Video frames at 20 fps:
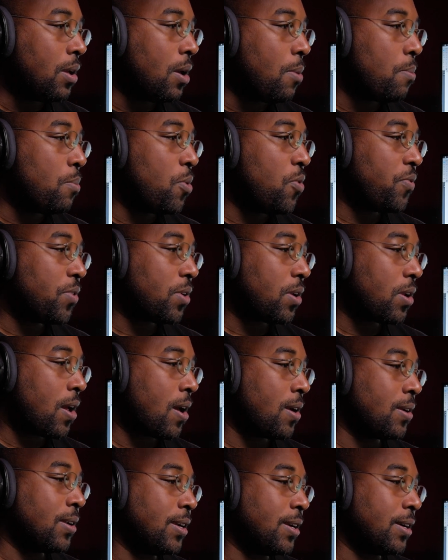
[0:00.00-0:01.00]
Moving
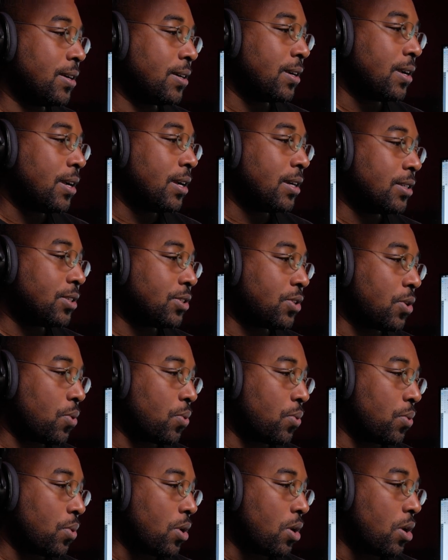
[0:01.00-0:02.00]
along here.
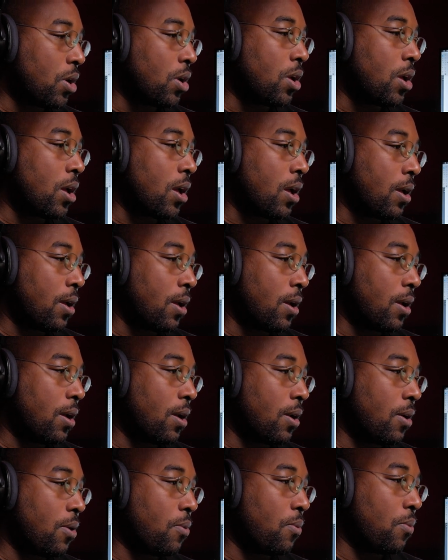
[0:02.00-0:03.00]
So
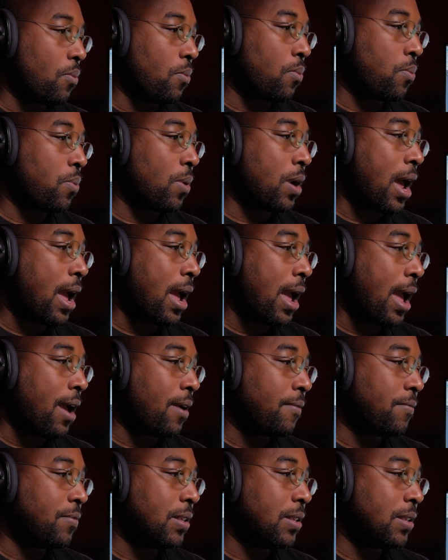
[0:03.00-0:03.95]
when I have